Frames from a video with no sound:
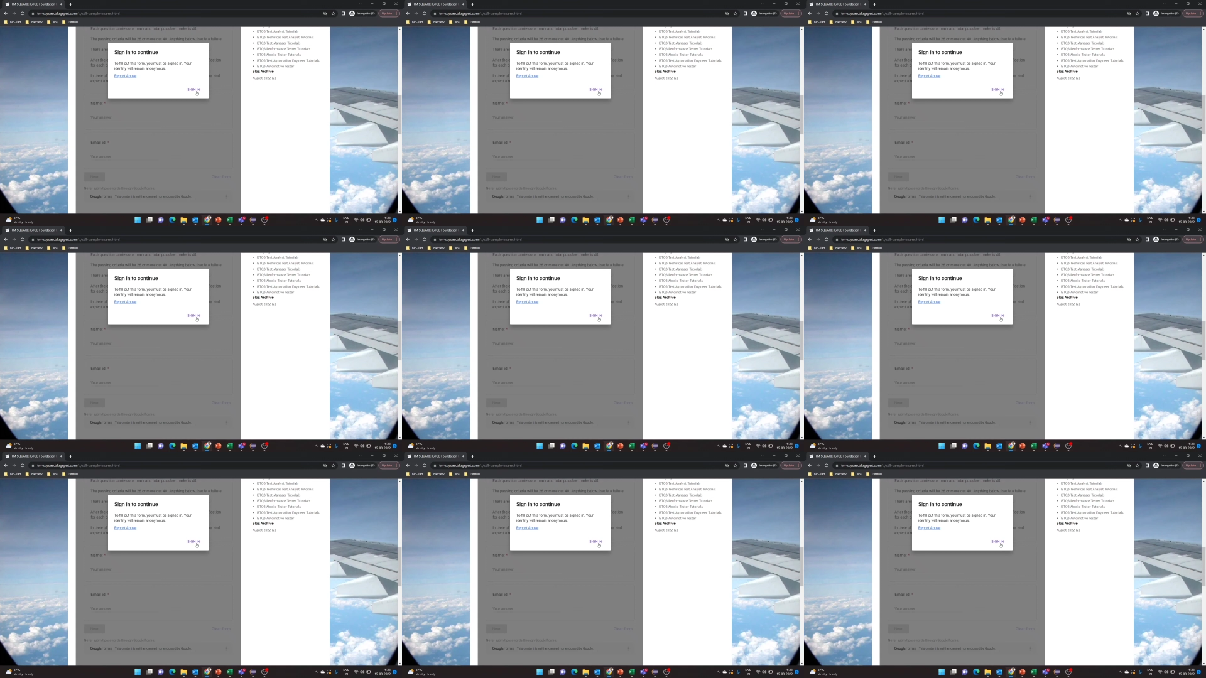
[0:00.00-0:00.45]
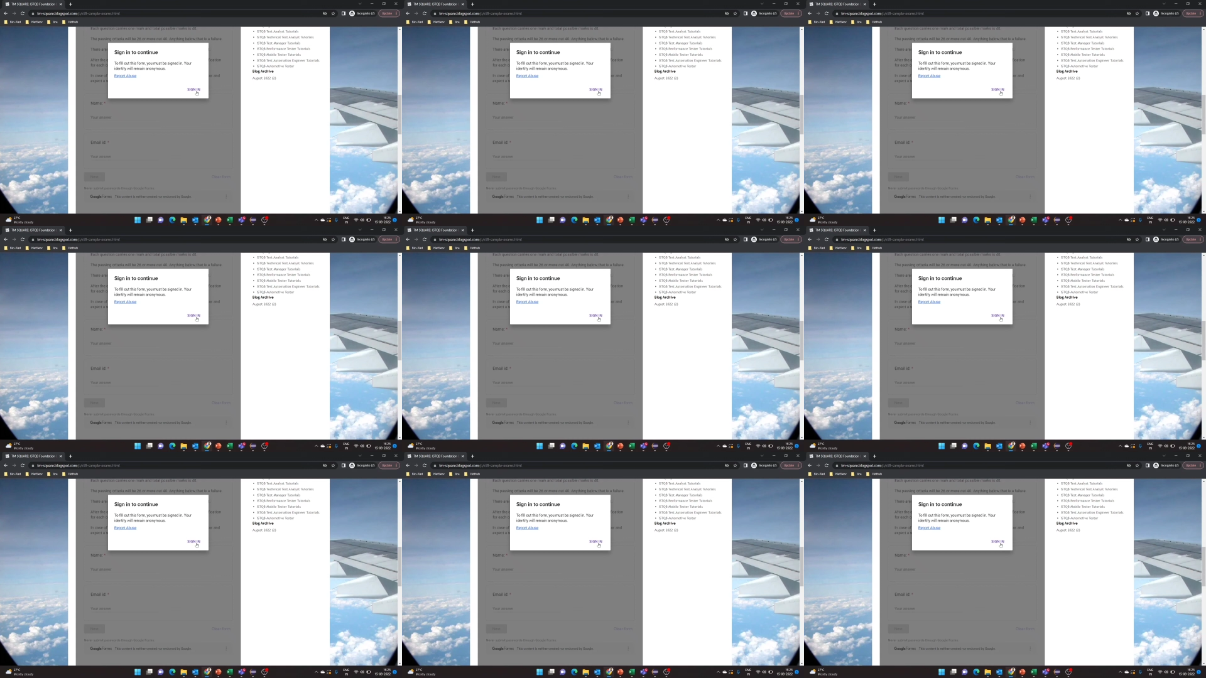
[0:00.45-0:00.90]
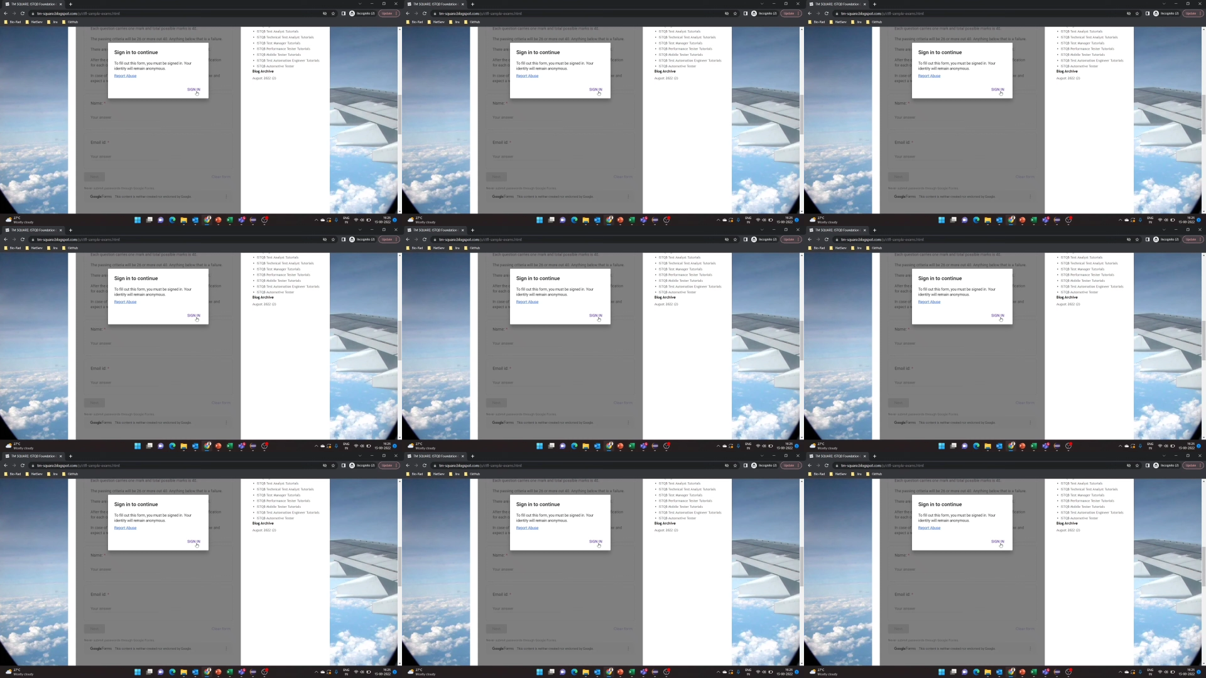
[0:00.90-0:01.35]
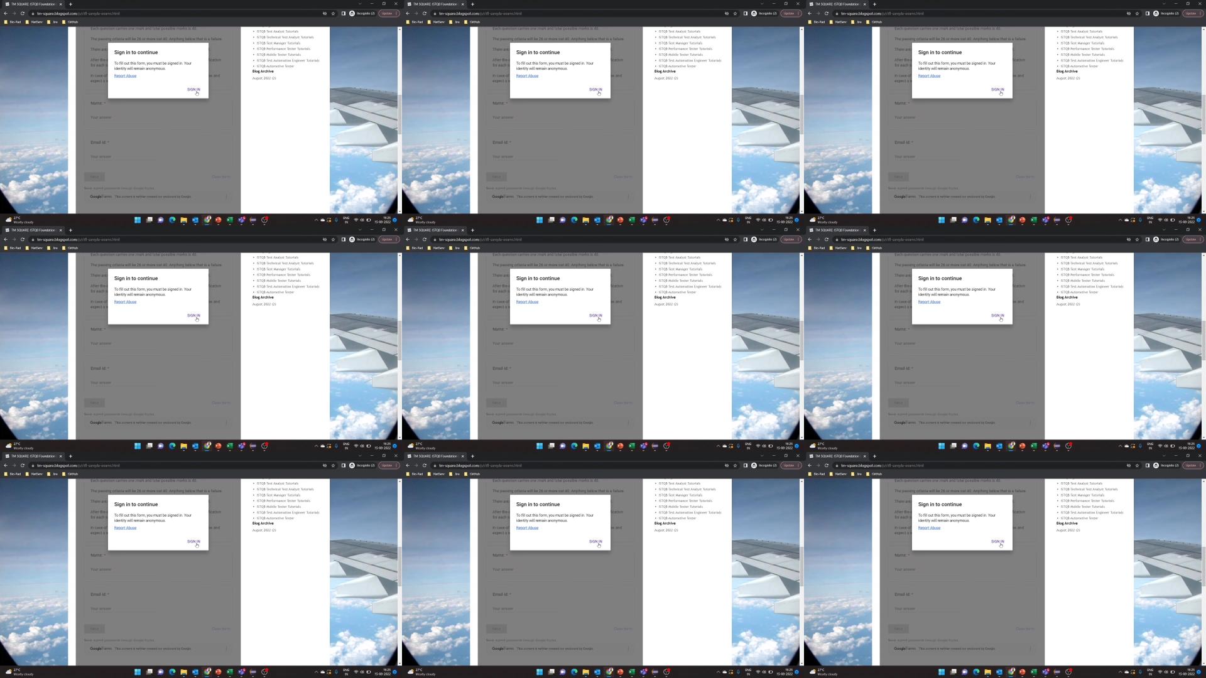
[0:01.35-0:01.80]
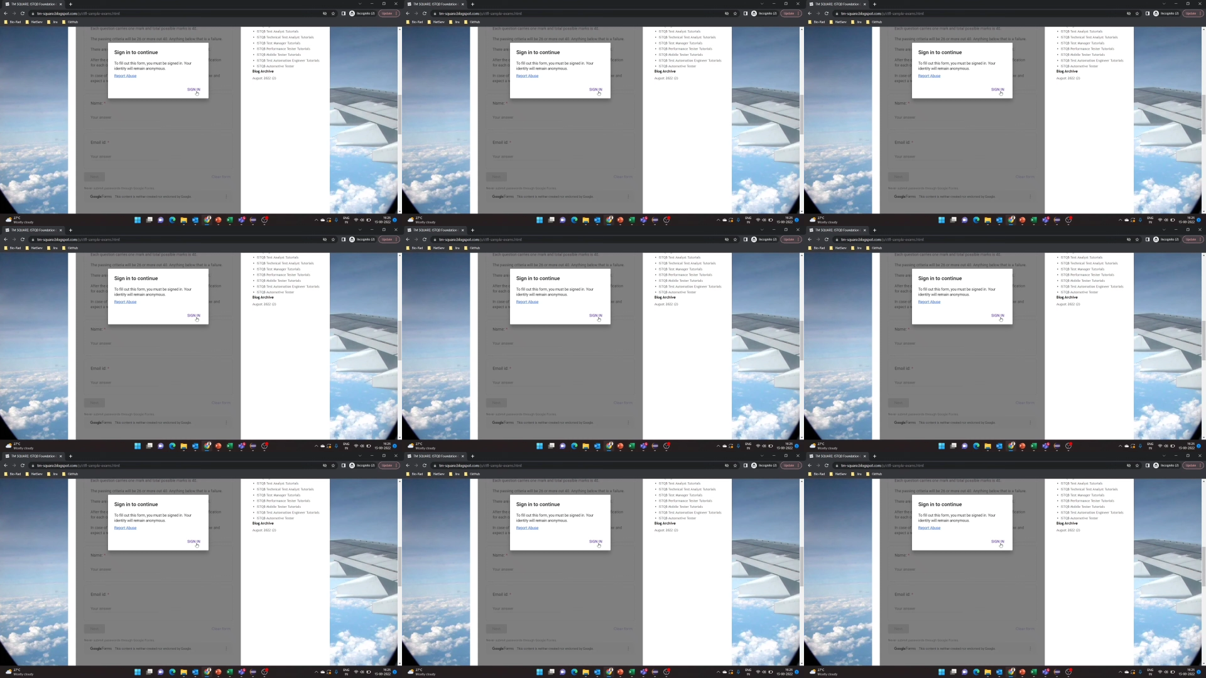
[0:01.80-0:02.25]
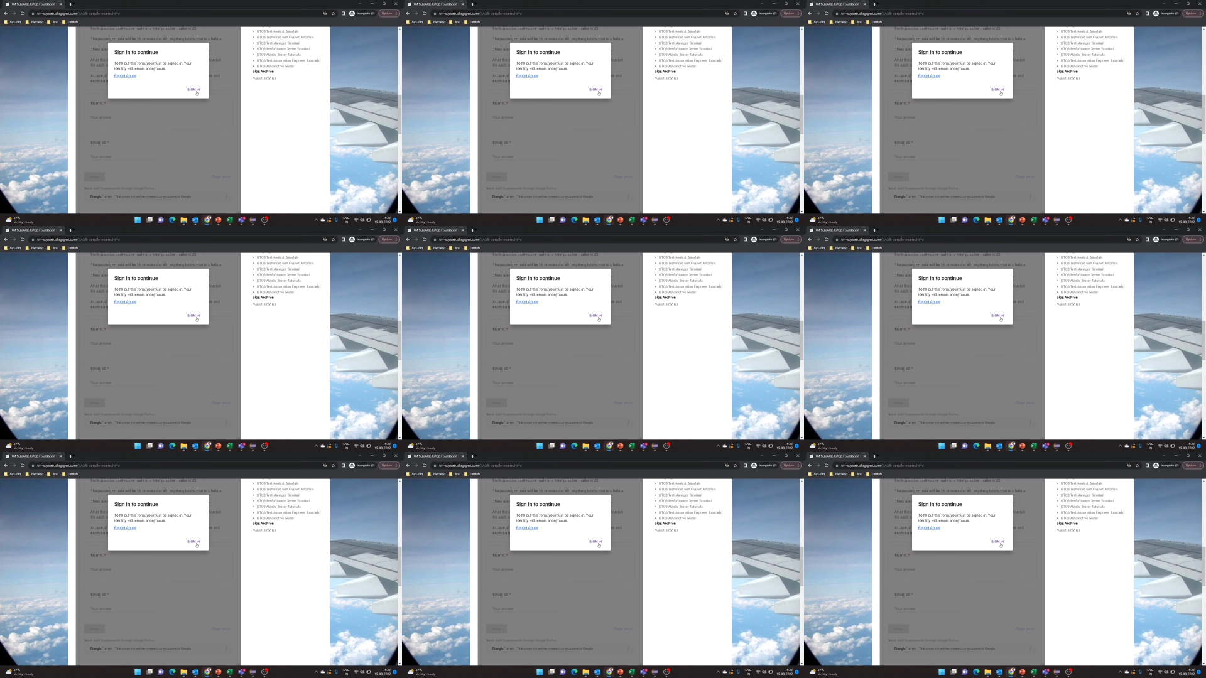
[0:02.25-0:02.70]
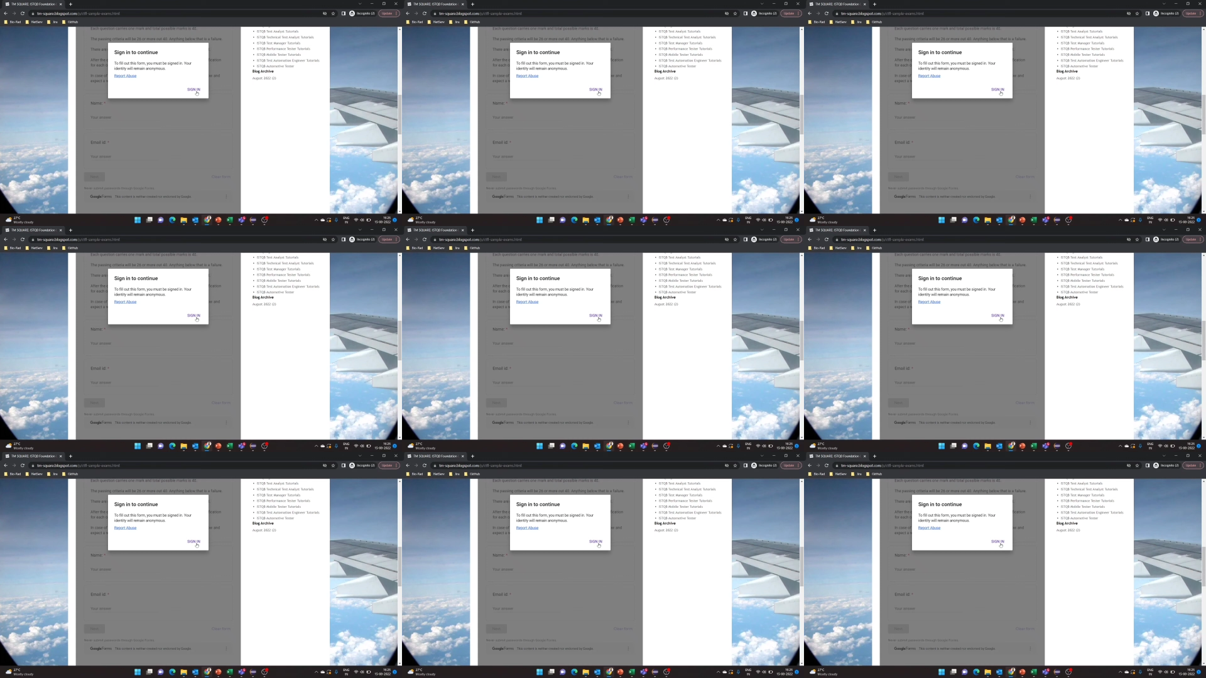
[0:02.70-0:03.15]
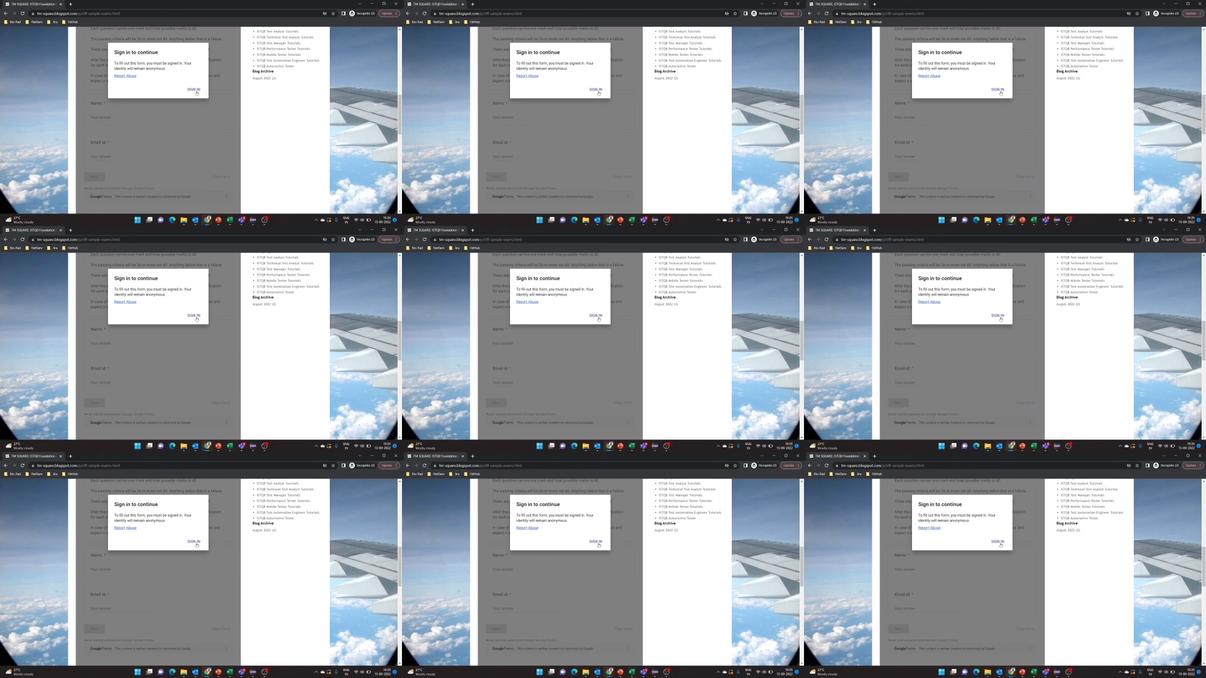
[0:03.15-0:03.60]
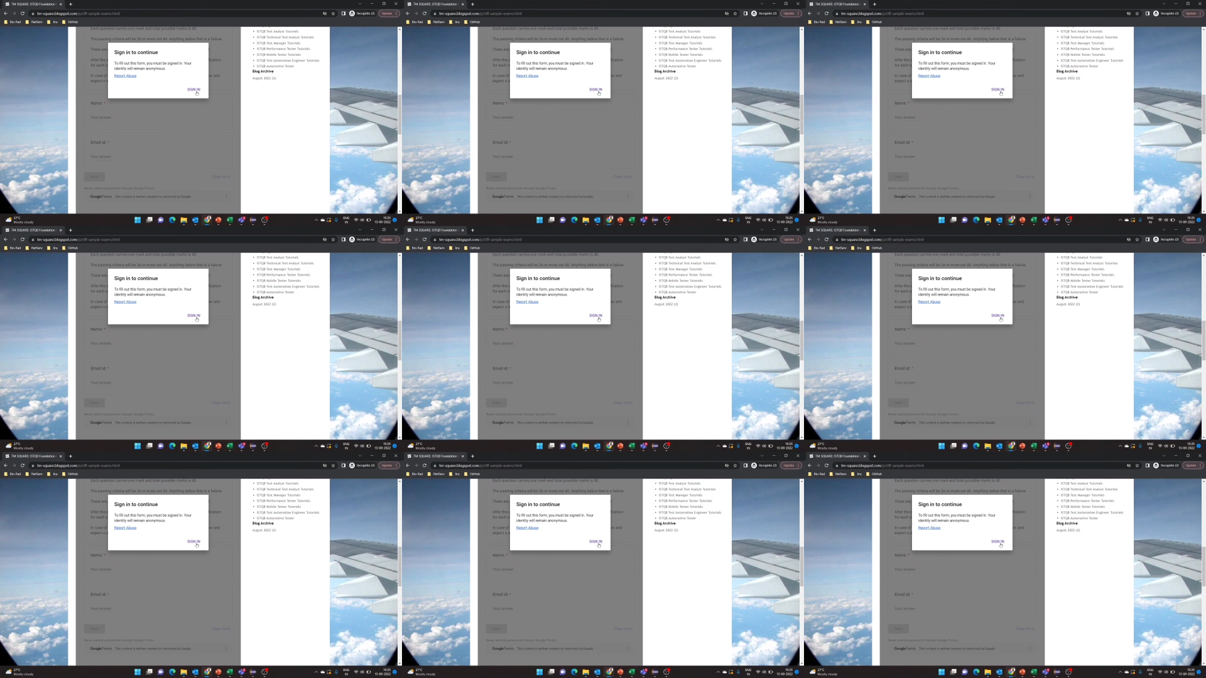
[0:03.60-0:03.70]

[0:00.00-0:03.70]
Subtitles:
Nobody's mouth can be seen.